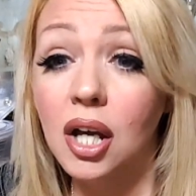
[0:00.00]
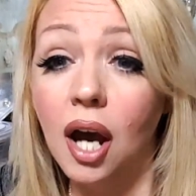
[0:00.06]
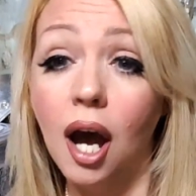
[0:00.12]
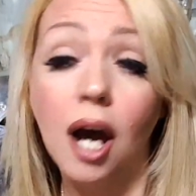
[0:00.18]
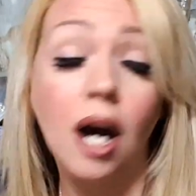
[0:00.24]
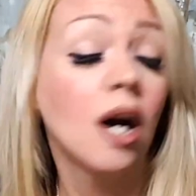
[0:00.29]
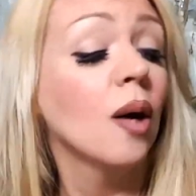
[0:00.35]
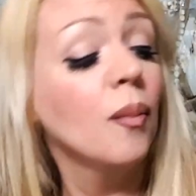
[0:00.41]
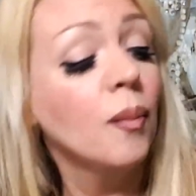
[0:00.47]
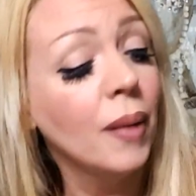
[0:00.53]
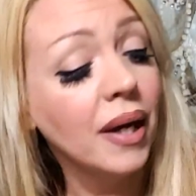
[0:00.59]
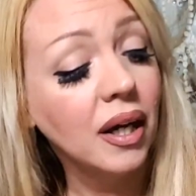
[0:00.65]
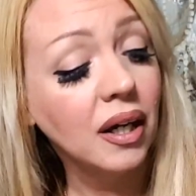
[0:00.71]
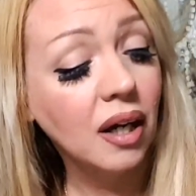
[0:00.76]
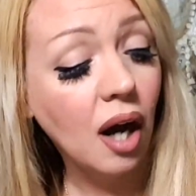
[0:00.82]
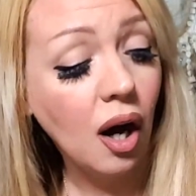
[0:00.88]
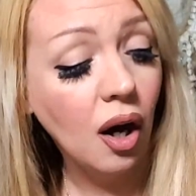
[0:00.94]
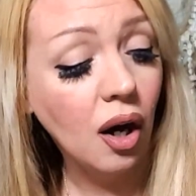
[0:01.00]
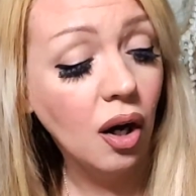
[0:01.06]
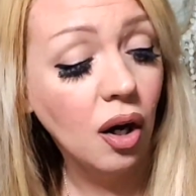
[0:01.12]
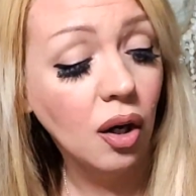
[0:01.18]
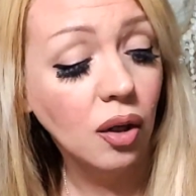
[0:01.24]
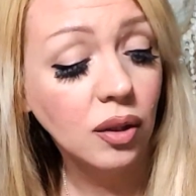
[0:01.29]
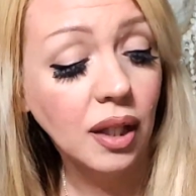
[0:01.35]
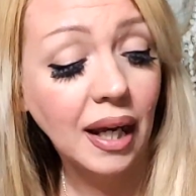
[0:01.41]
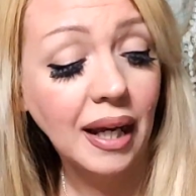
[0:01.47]
um,
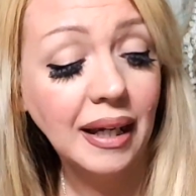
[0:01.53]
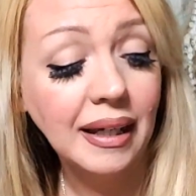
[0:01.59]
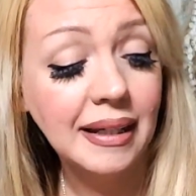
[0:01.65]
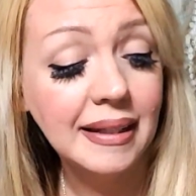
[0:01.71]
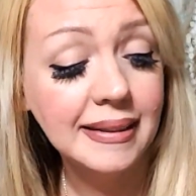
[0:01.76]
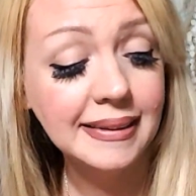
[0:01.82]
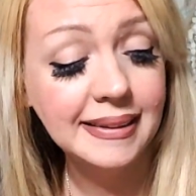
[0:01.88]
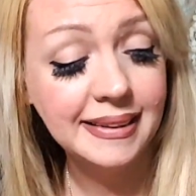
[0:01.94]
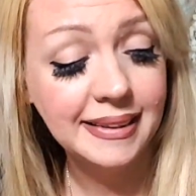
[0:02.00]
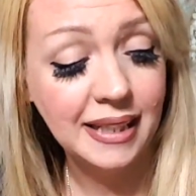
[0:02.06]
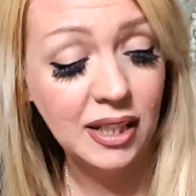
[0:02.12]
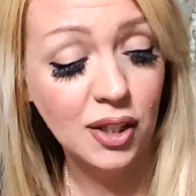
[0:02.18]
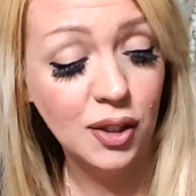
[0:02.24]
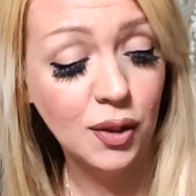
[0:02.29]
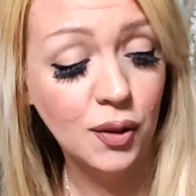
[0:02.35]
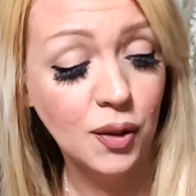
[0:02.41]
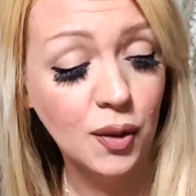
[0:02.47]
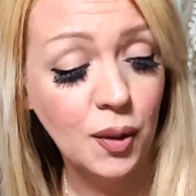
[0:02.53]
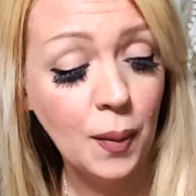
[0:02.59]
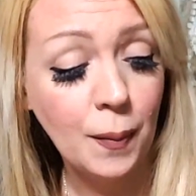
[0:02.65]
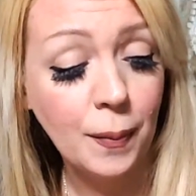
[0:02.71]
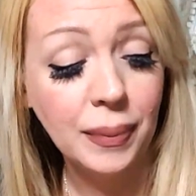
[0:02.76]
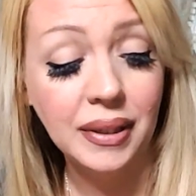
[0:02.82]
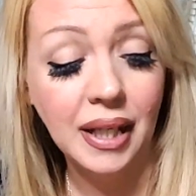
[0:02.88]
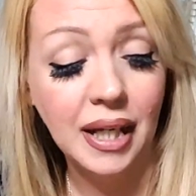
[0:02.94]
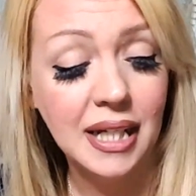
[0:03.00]
called Conceal
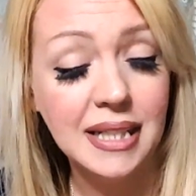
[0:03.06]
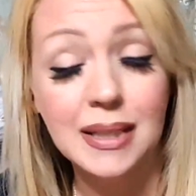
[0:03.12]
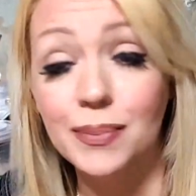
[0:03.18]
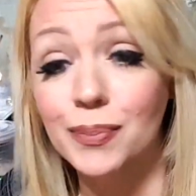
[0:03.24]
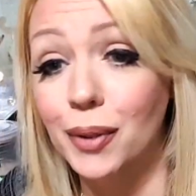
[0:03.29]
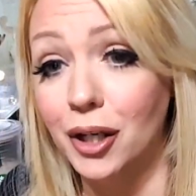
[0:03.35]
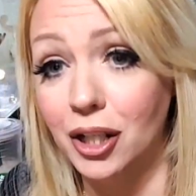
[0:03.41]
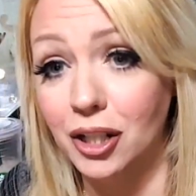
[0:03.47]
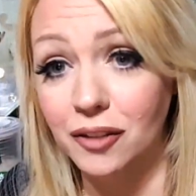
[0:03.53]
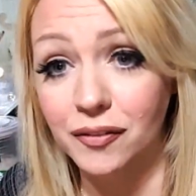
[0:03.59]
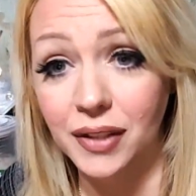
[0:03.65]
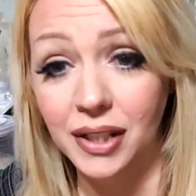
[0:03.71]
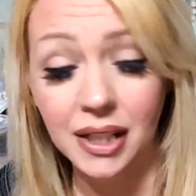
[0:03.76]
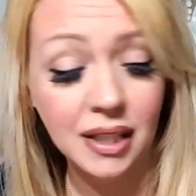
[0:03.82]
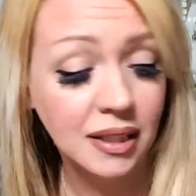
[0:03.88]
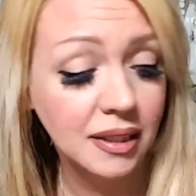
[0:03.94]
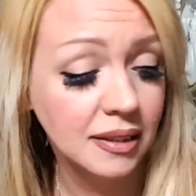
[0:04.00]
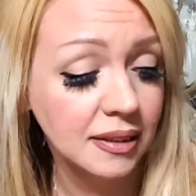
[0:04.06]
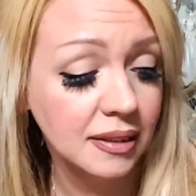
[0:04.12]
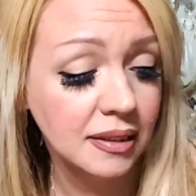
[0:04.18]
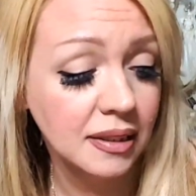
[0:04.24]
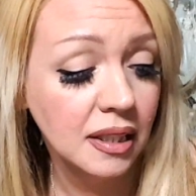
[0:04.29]
Plus Perfect,